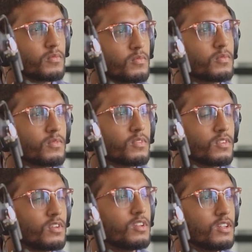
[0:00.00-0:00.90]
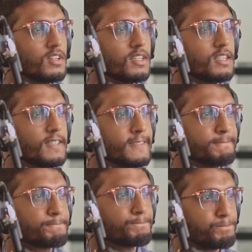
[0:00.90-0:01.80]
I mean, just to be devised to,
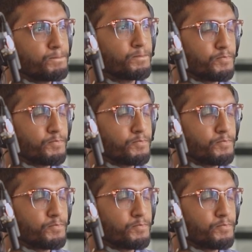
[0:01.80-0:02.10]
I mean,